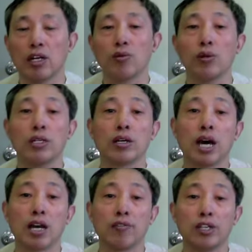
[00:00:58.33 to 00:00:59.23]
When you
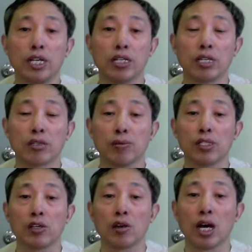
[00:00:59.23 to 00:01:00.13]
lack of yin, that
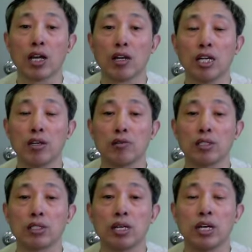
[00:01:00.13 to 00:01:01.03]
means you lack of liquids.